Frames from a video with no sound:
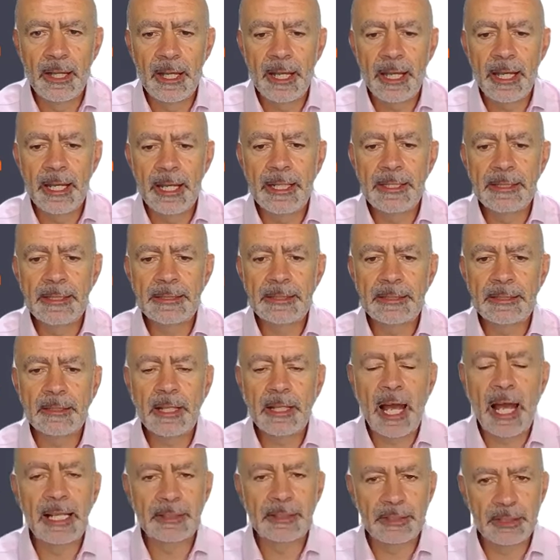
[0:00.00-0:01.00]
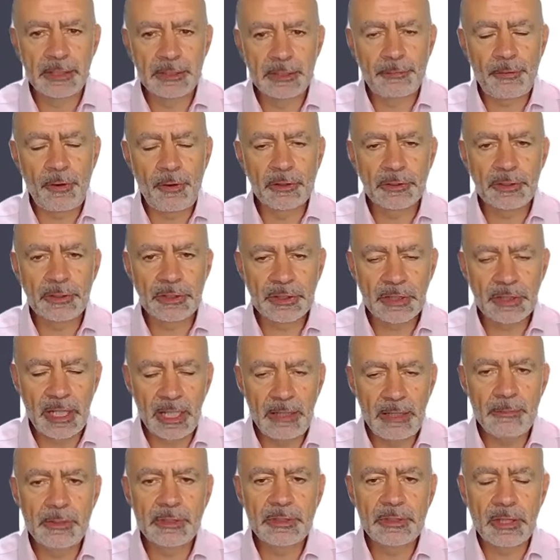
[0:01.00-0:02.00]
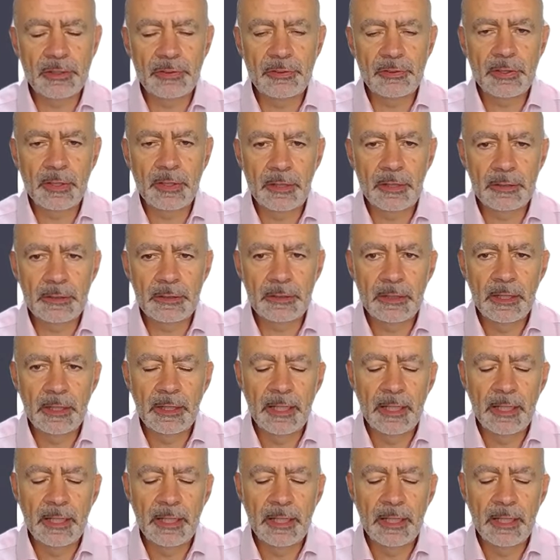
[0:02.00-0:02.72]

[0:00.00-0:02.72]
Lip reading: is as far as the scheme is concerned,